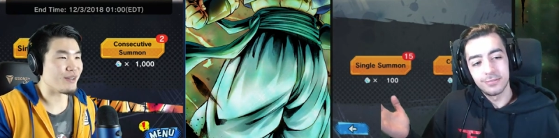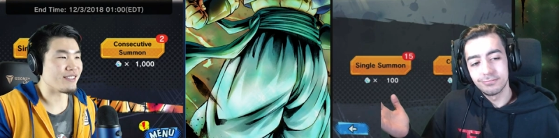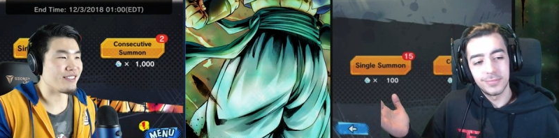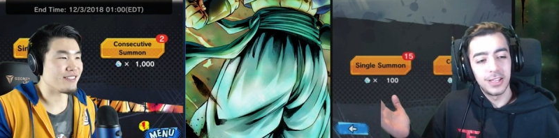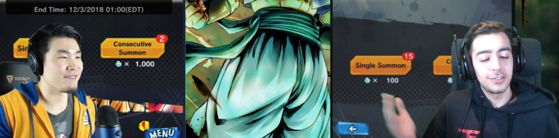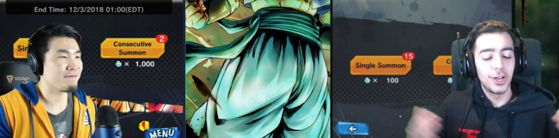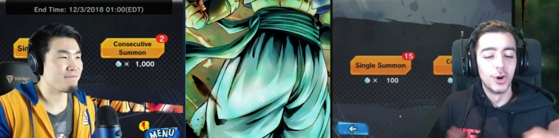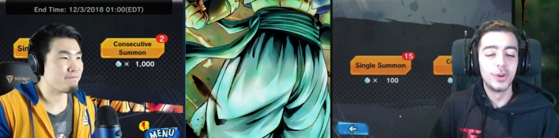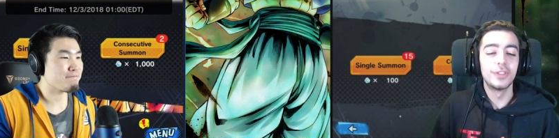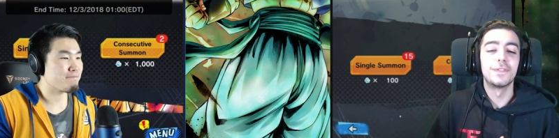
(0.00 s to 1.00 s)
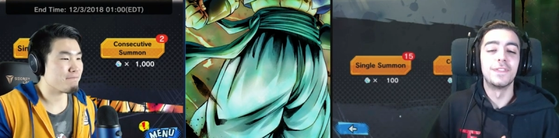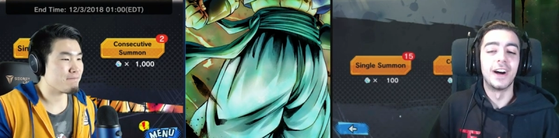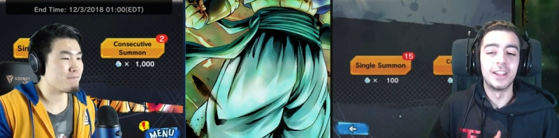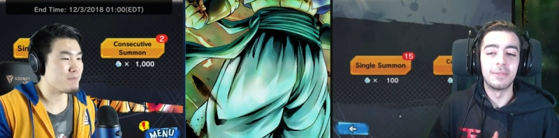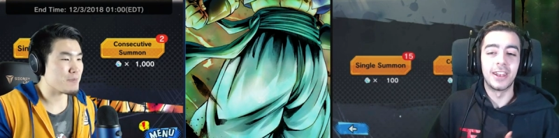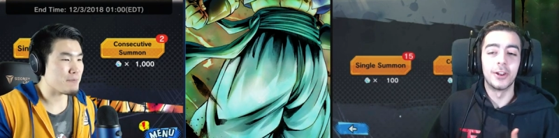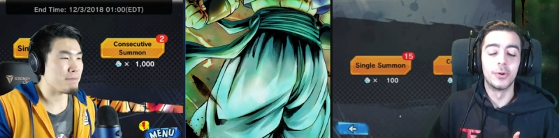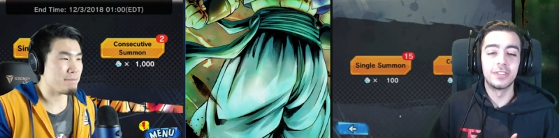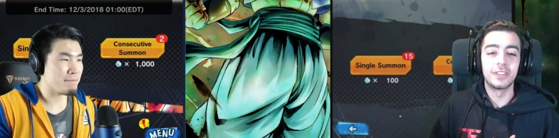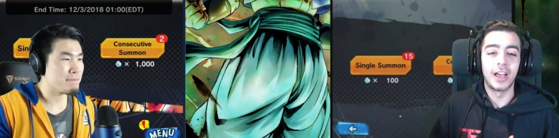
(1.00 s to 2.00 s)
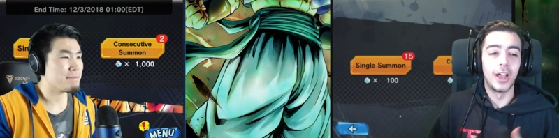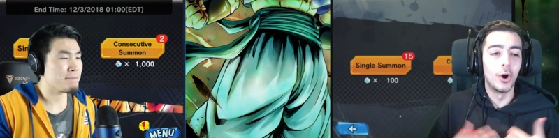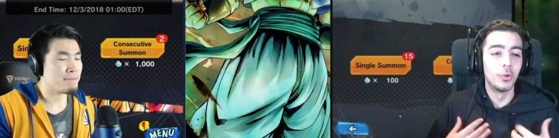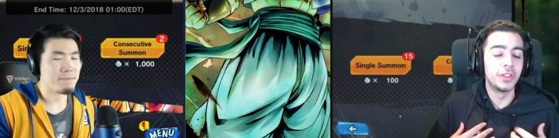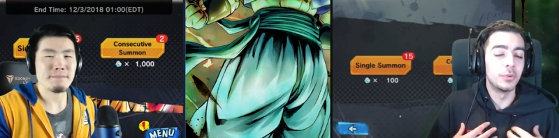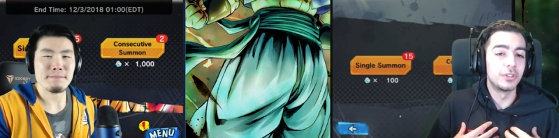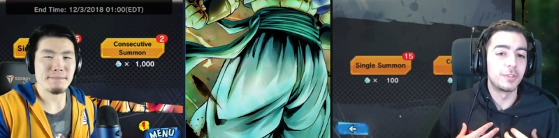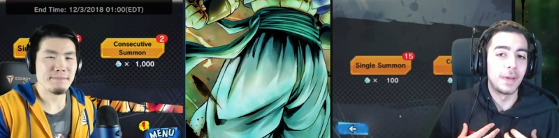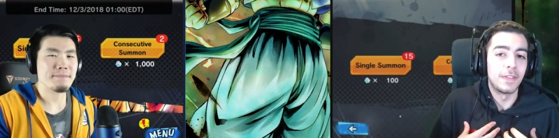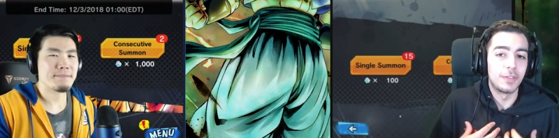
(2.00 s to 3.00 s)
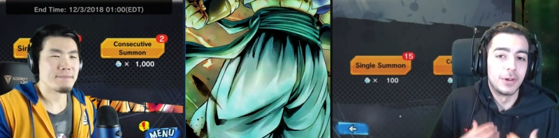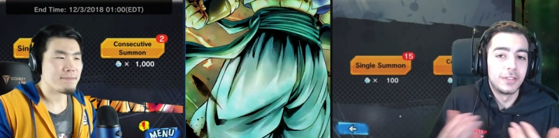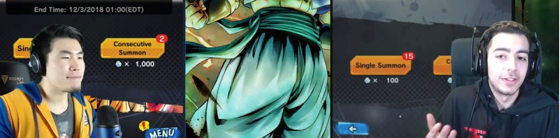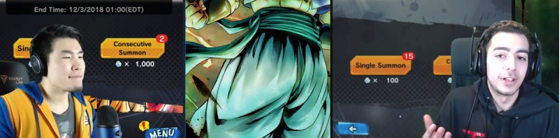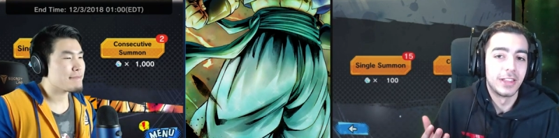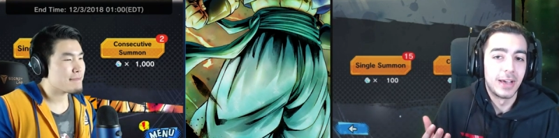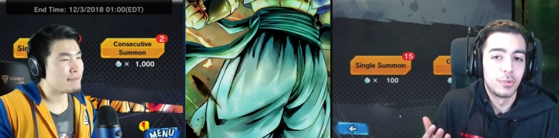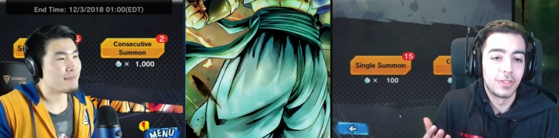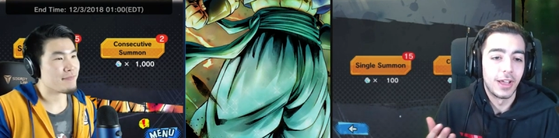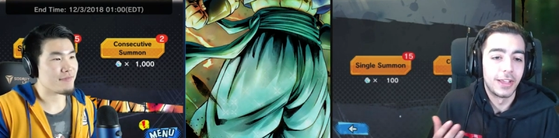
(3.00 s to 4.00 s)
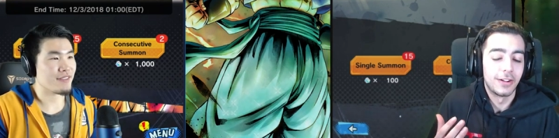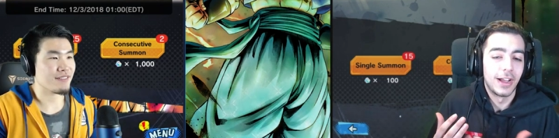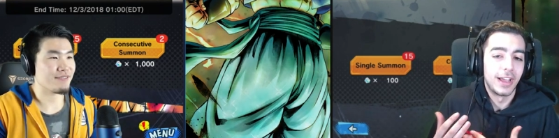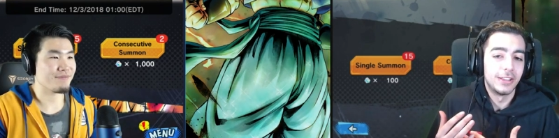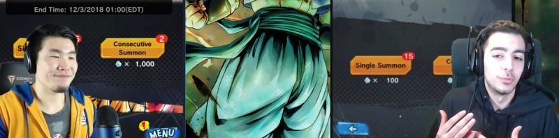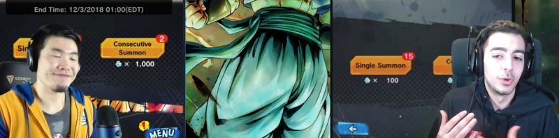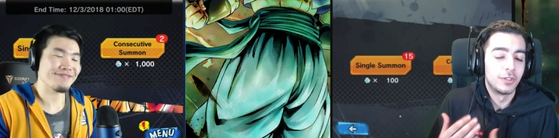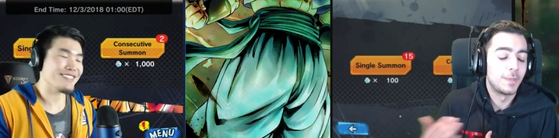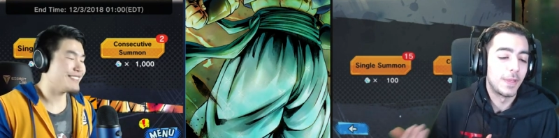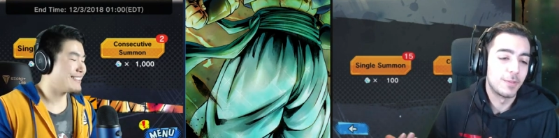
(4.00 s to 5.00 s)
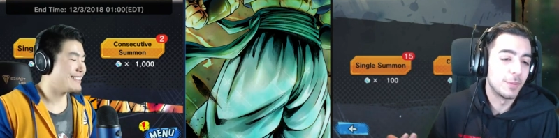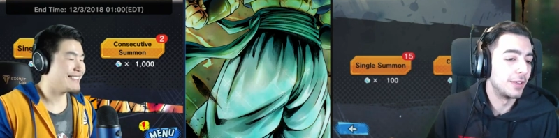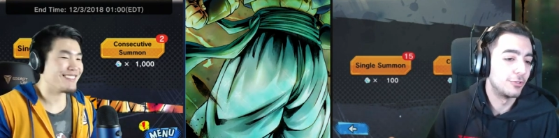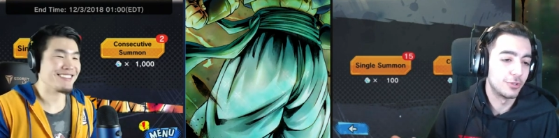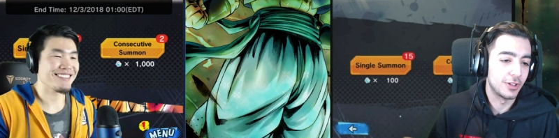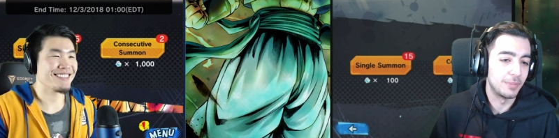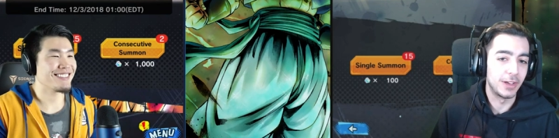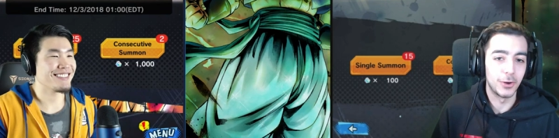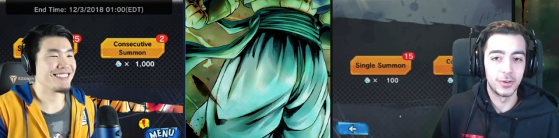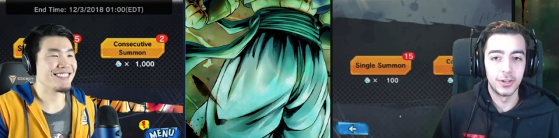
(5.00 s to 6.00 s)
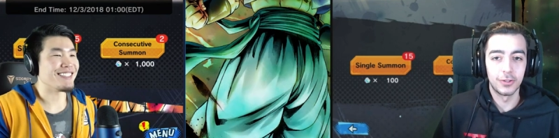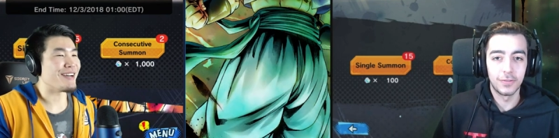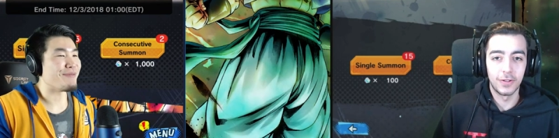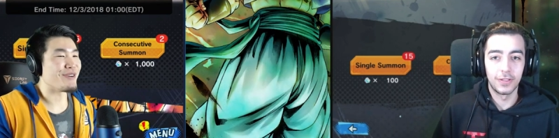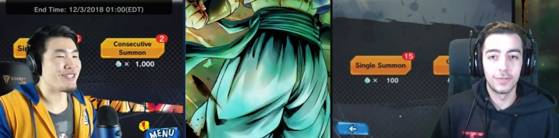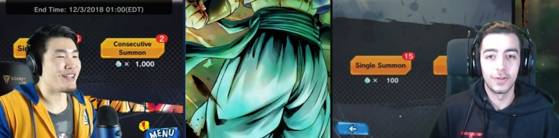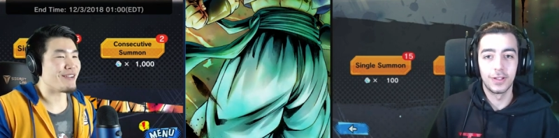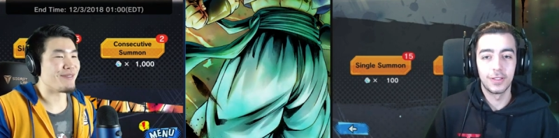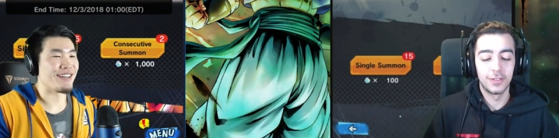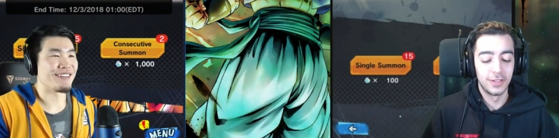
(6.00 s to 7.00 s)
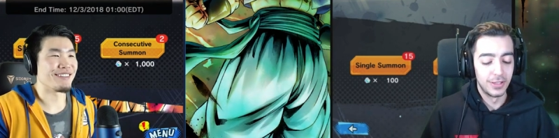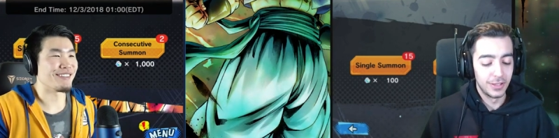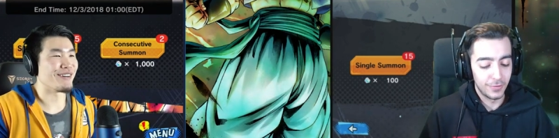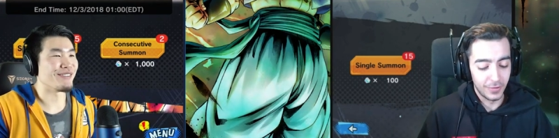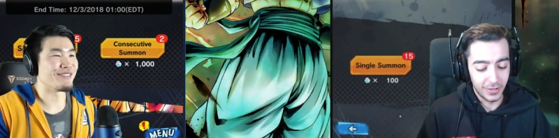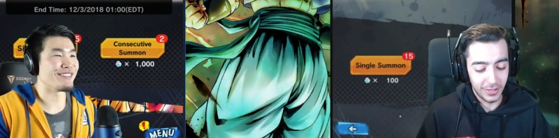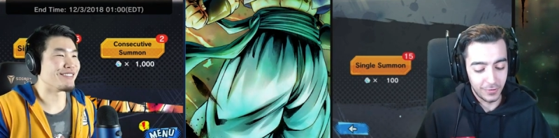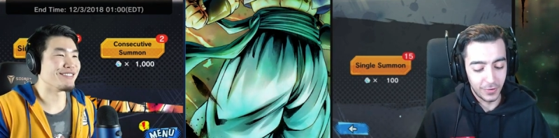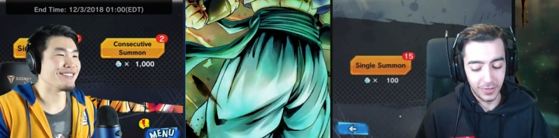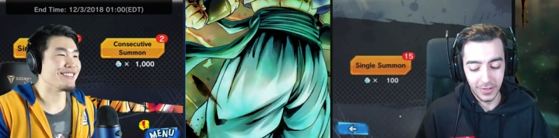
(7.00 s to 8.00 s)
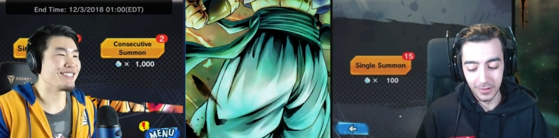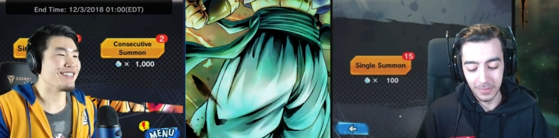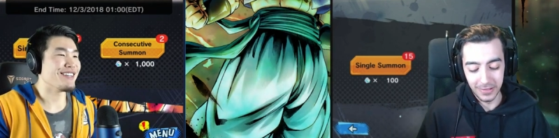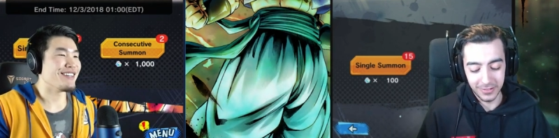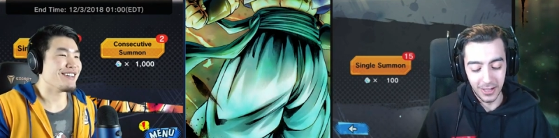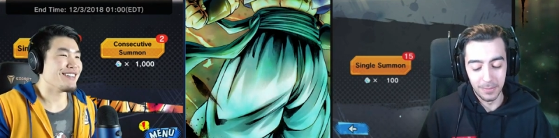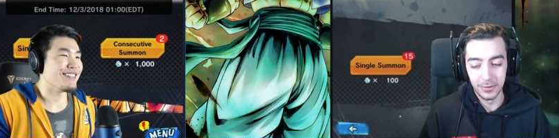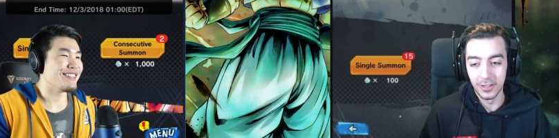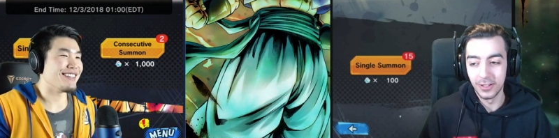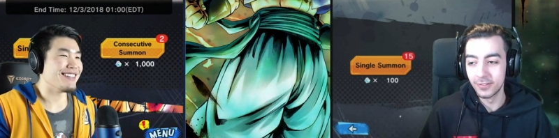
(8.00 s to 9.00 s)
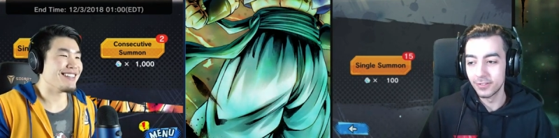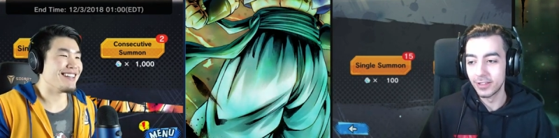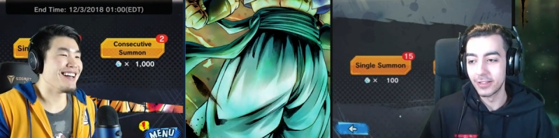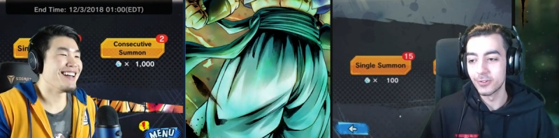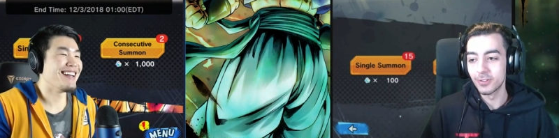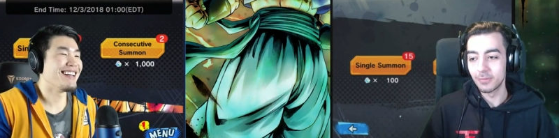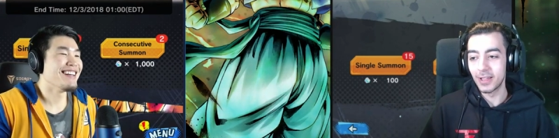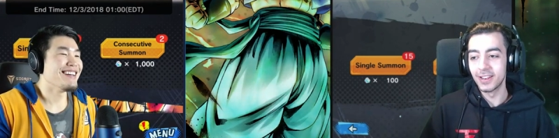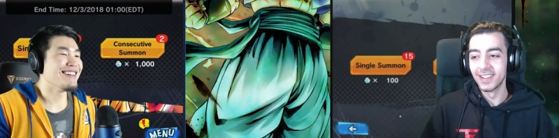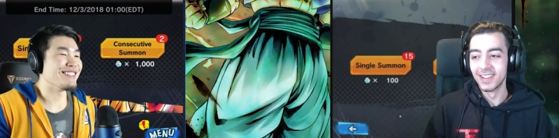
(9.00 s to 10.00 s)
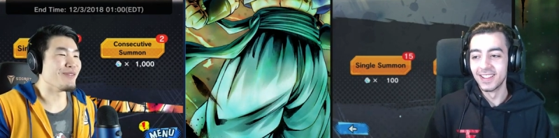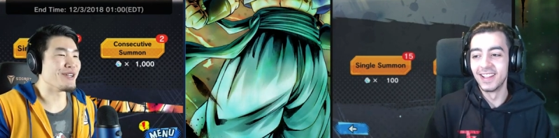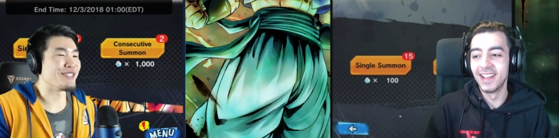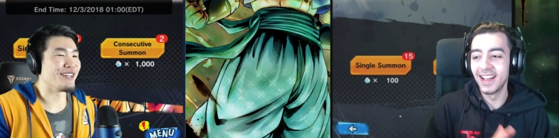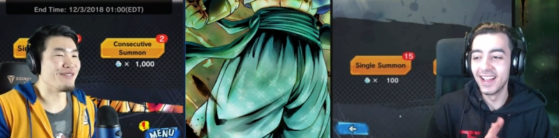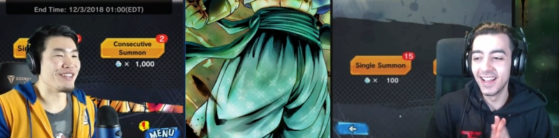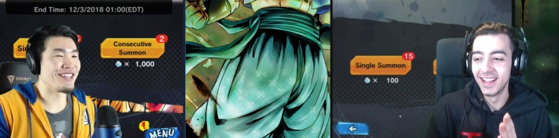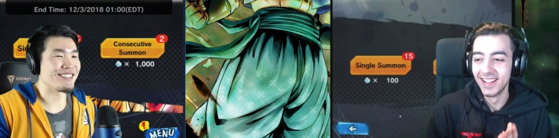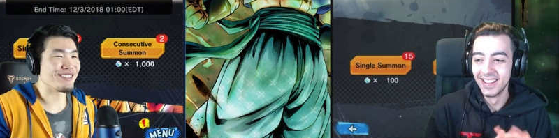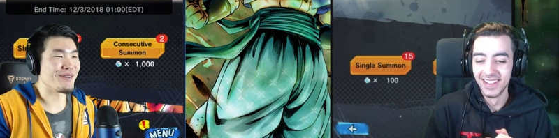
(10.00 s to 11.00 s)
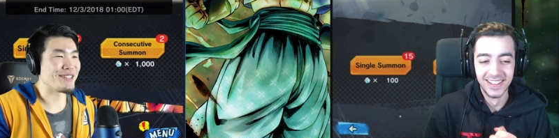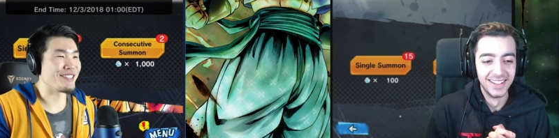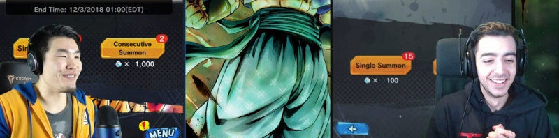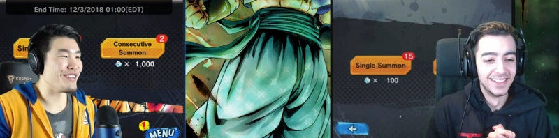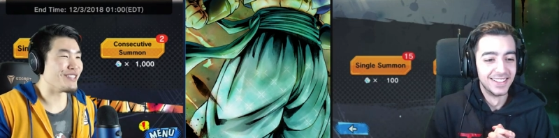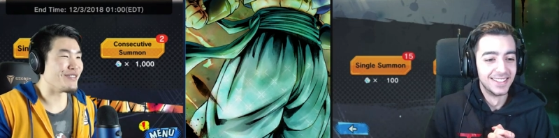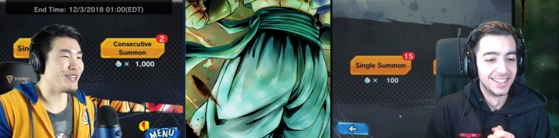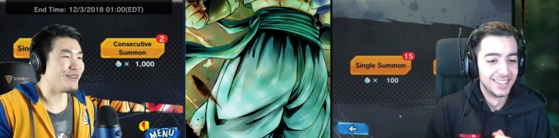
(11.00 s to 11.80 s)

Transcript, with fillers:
Speaker 1: reason. It's always fun, man. And always, I only would spend this money to collab with Tiger. I wouldn't spend this money just on my own,
Speaker 2: you know? It's I appreciate it, man. Yo,
Speaker 1: for the best couple on Legends, man.
Speaker 2: So much love in this. So much love in this video